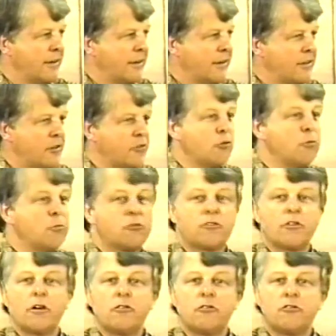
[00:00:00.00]
The
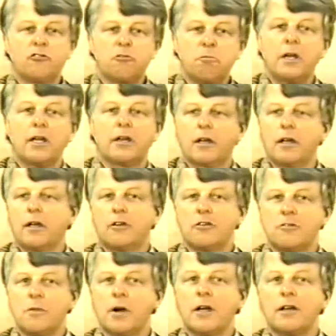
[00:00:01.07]
tombstones speak
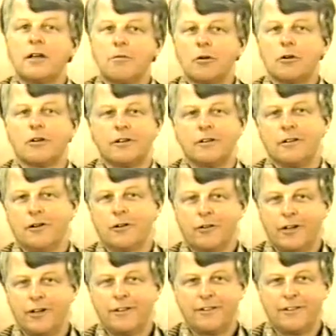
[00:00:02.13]
to my neighborhood,
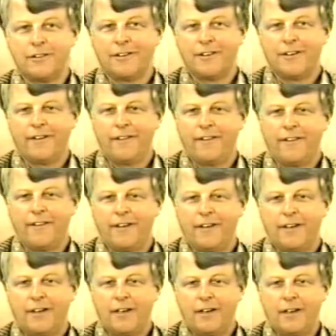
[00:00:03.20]
okay?
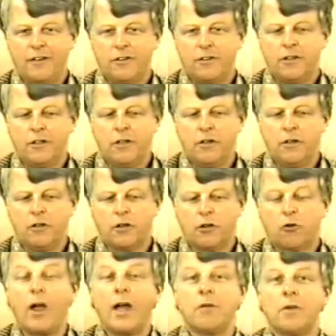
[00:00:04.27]
The
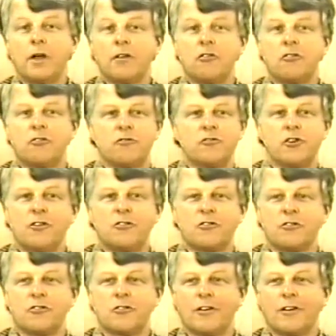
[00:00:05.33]
grandmothers of
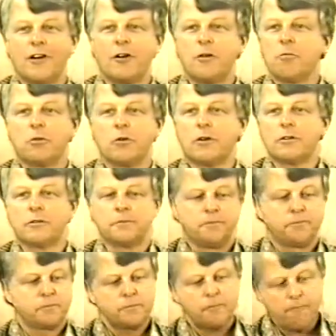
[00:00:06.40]
Jesus are important.
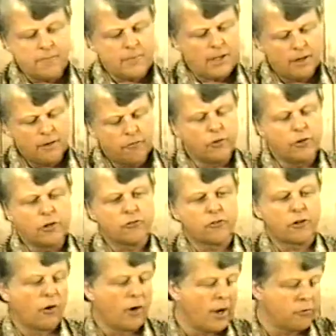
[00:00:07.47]
A few years
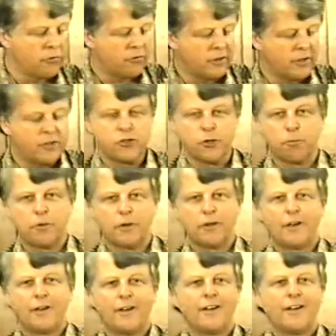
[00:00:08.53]
ago, I was in Egypt
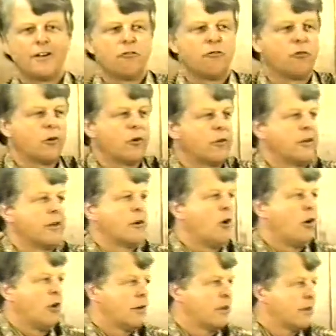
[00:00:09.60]
for the
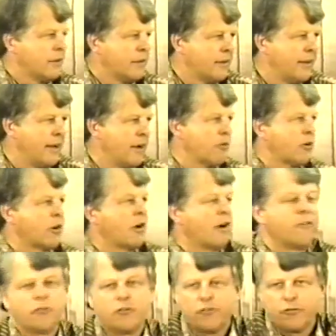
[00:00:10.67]
All Africa
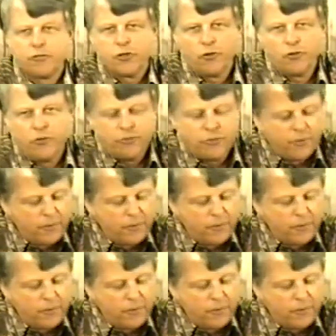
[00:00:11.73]
Conference of Churches,